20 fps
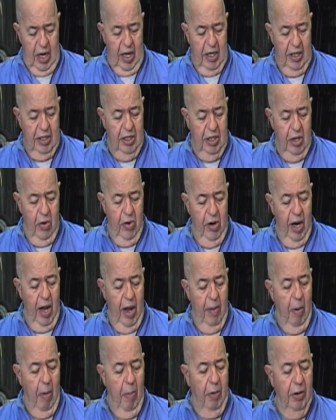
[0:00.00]
I suited
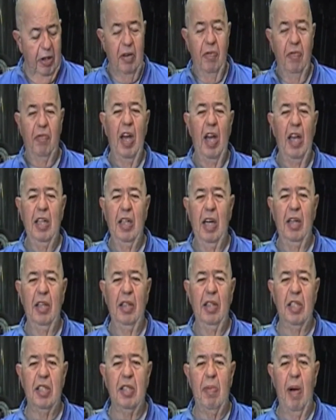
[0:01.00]
up. I put the, the,
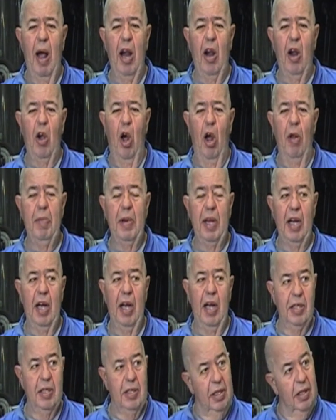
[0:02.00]
the smock on
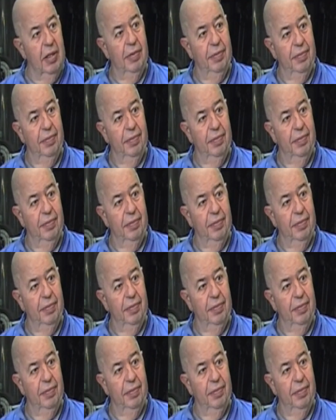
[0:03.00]
because